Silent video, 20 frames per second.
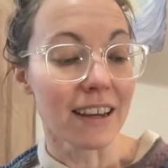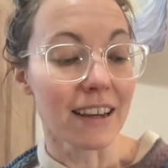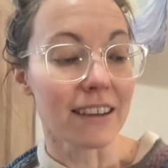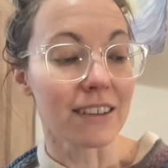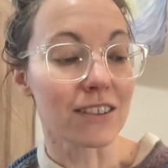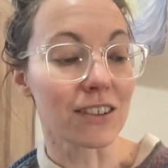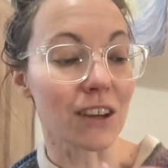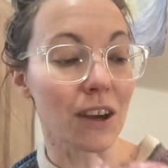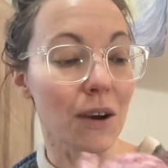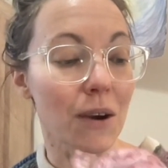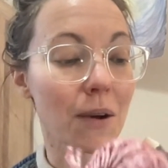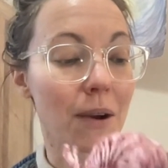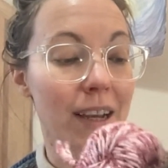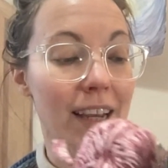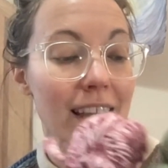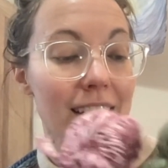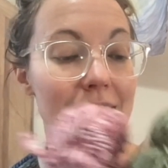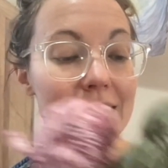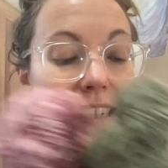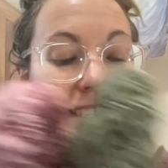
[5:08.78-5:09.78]
So
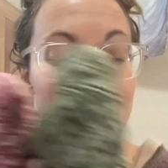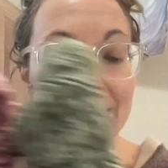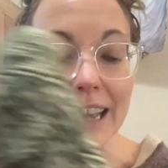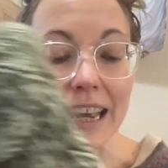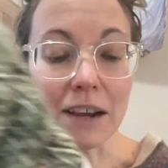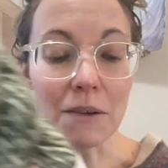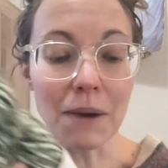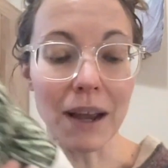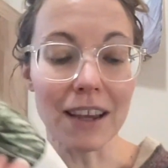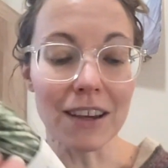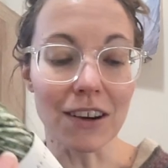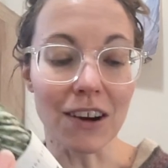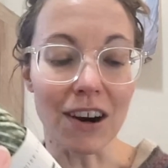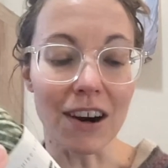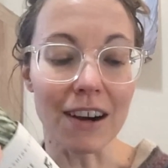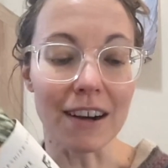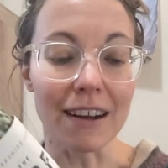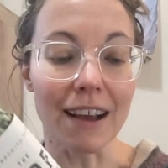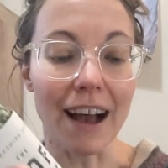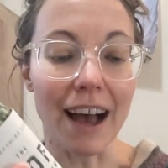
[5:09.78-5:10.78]
again, DK weight
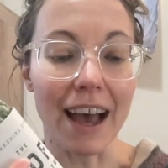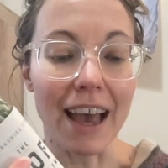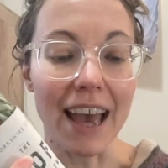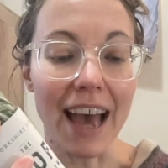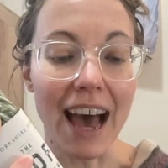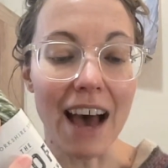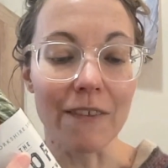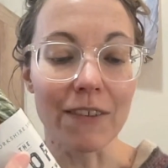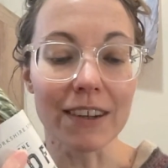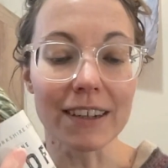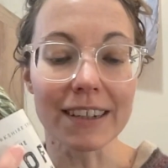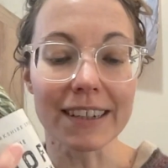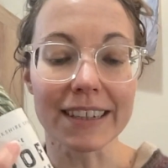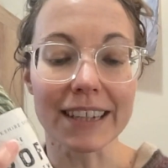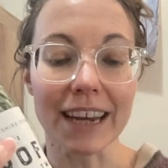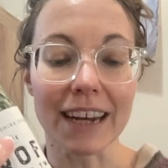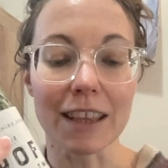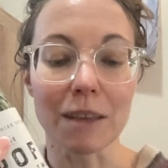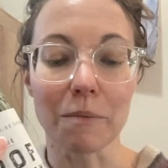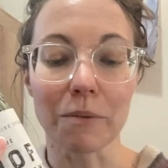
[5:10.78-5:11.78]
yarn. I haven't
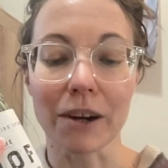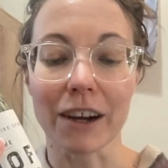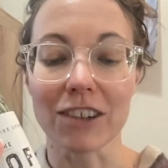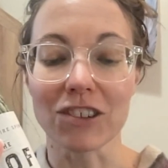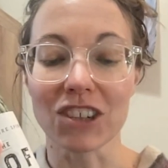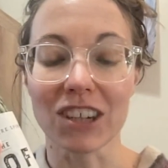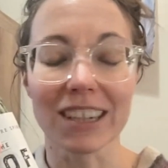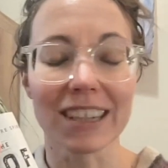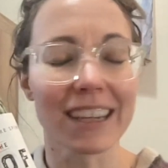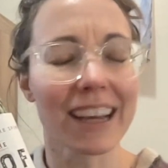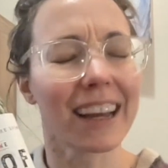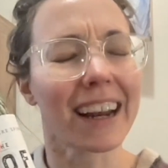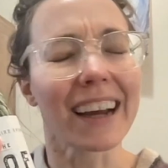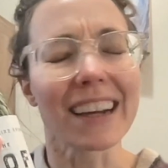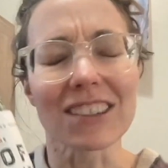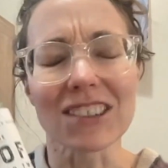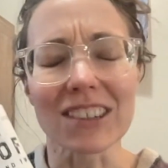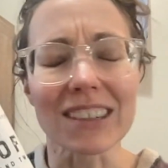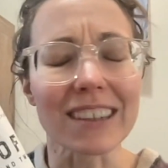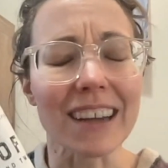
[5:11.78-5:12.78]
decided the project yet. I
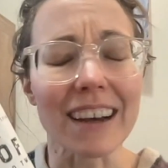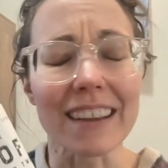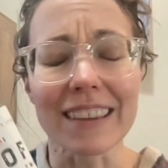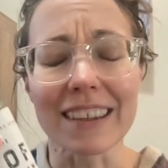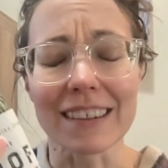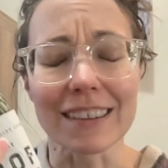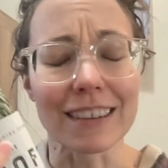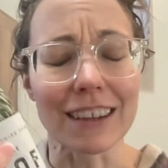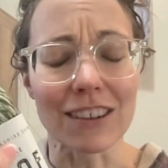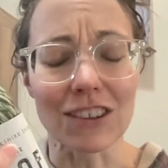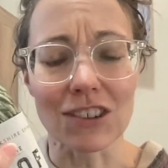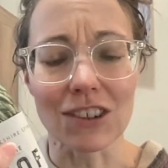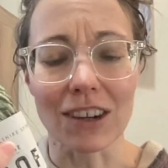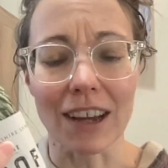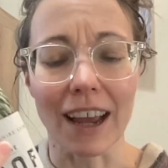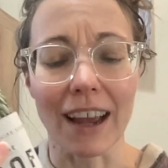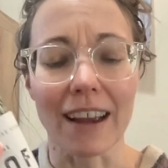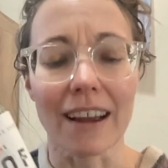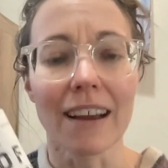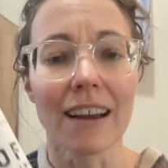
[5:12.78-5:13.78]
just got these
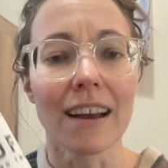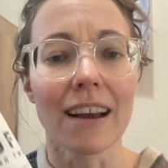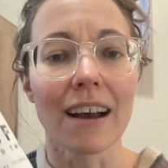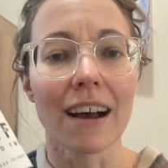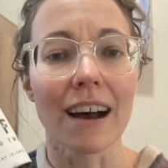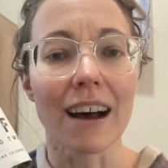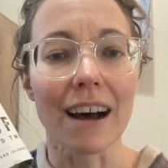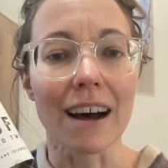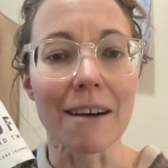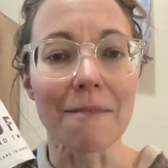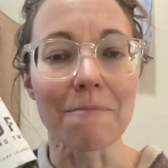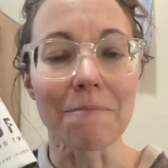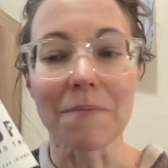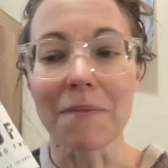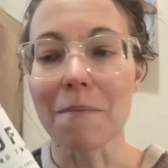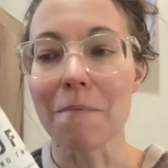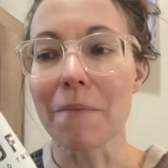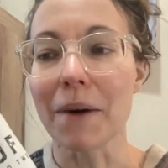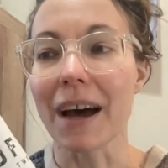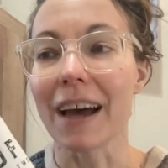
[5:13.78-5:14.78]
yesterday,
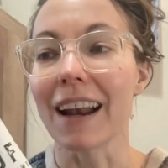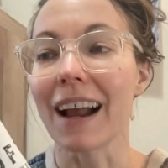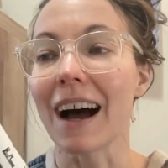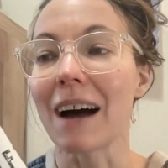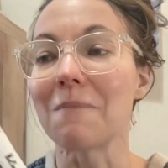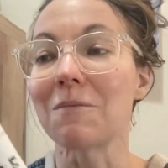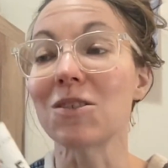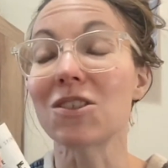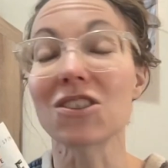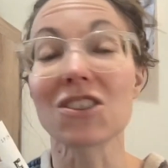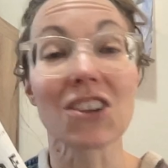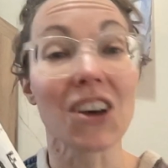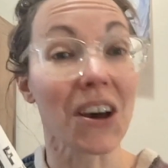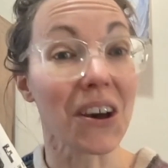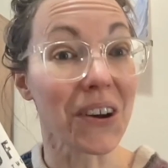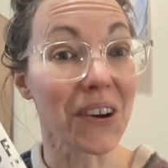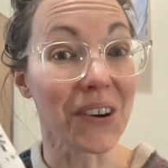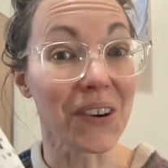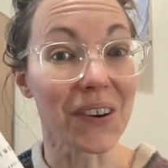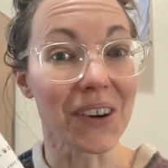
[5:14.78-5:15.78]
but I'm
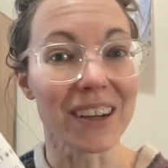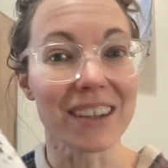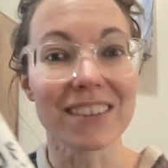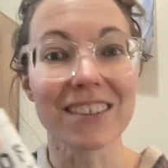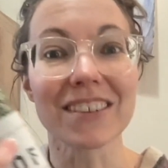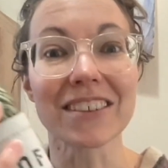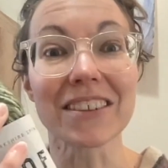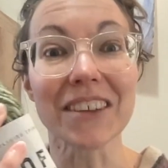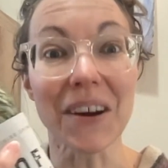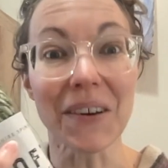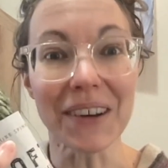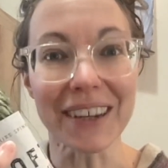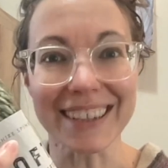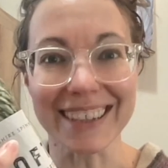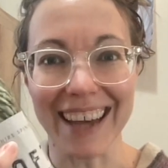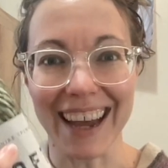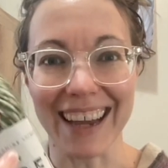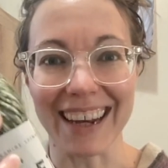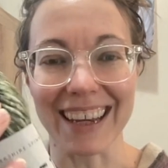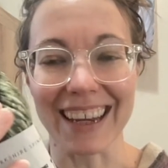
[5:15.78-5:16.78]
so
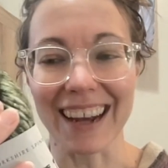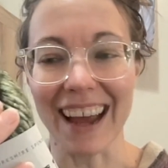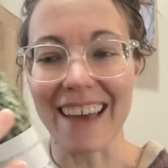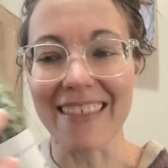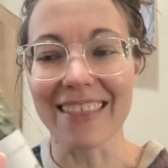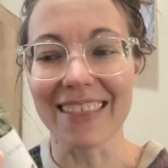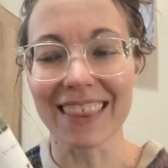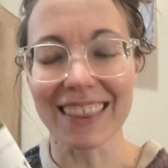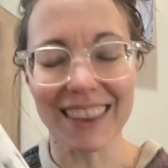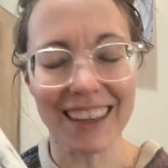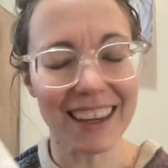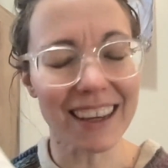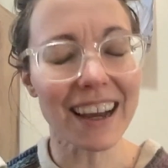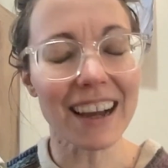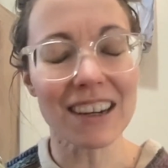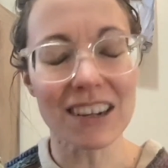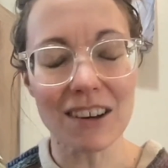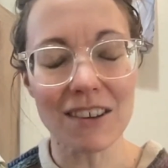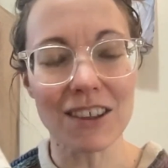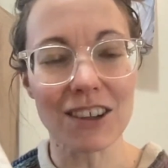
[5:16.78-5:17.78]
excited. I think I
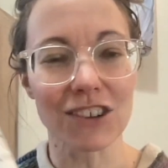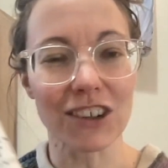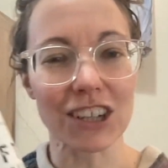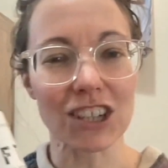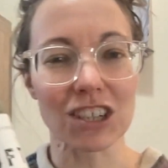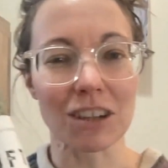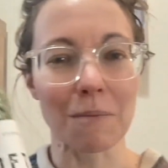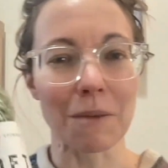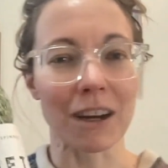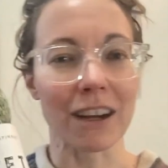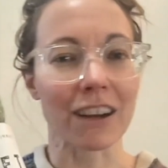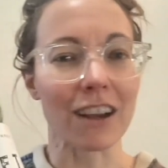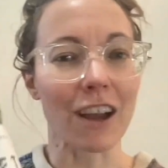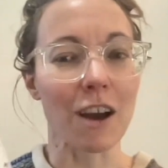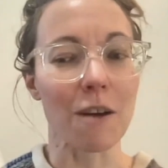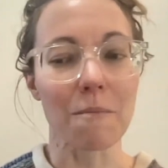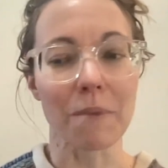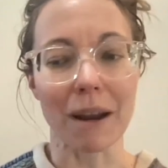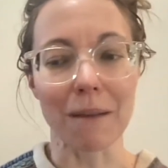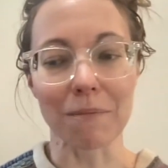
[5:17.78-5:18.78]
know the direction I'm going to go,
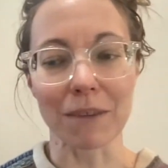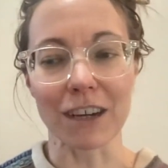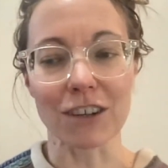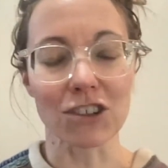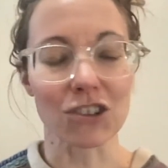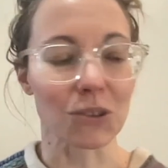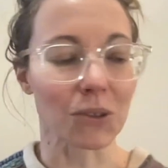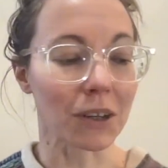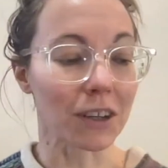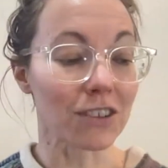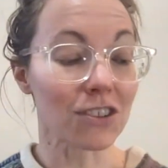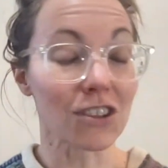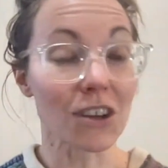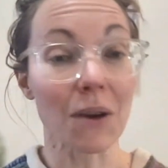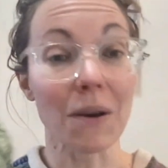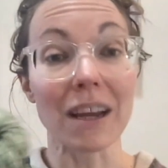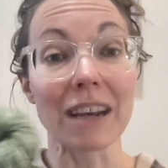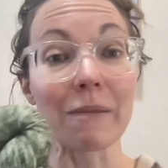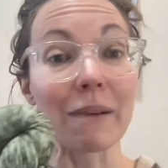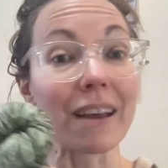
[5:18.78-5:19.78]
but I'm not sure. So
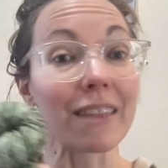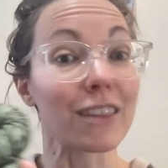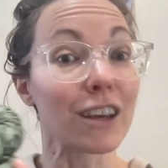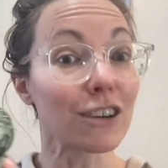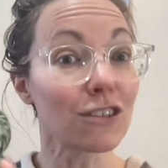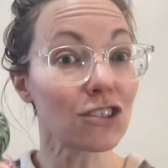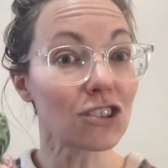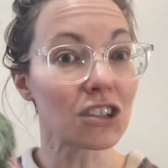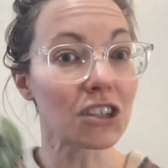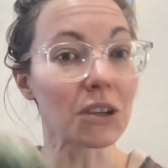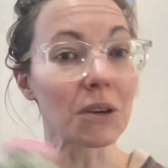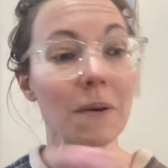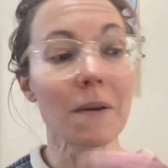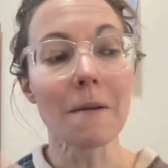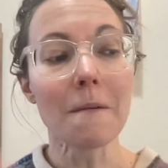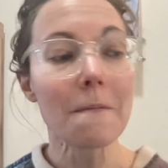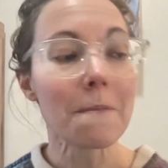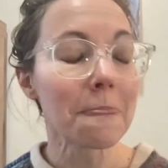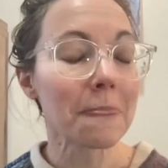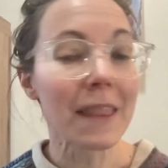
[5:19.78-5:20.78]
anyway, those two,
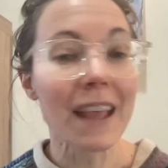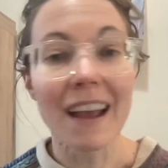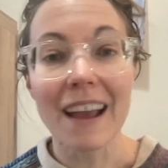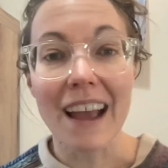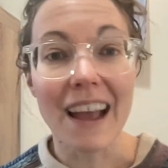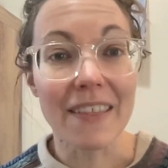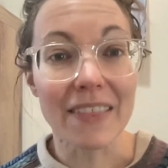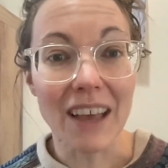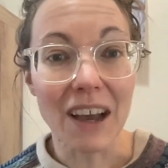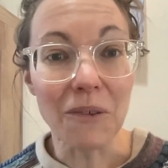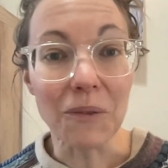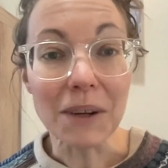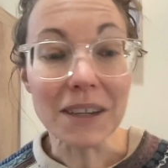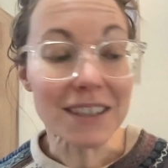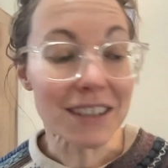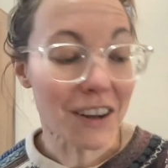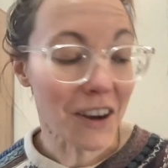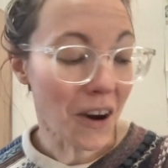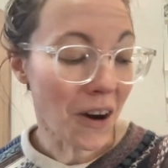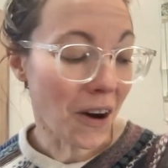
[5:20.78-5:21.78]
and that
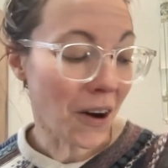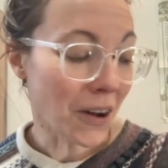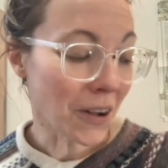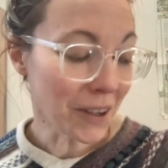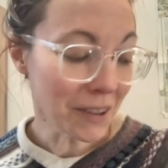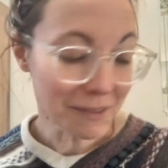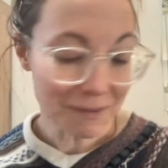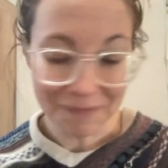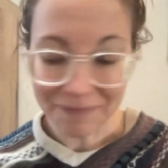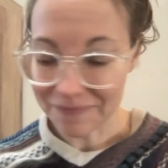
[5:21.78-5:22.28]
wasn't all.